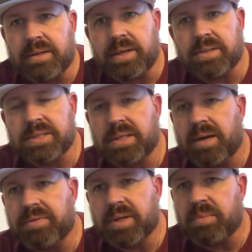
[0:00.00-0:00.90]
There's
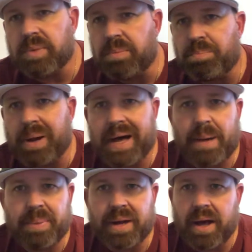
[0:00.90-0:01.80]
stuff going to be
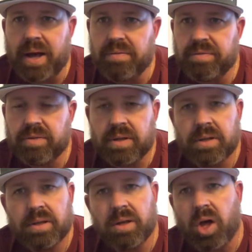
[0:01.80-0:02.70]
popping off
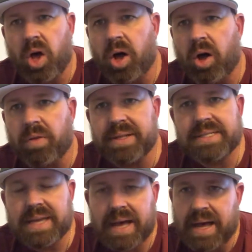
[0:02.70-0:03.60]
all the
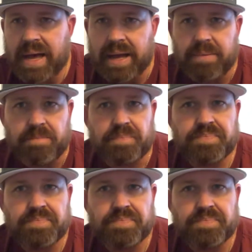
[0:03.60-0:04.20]
time.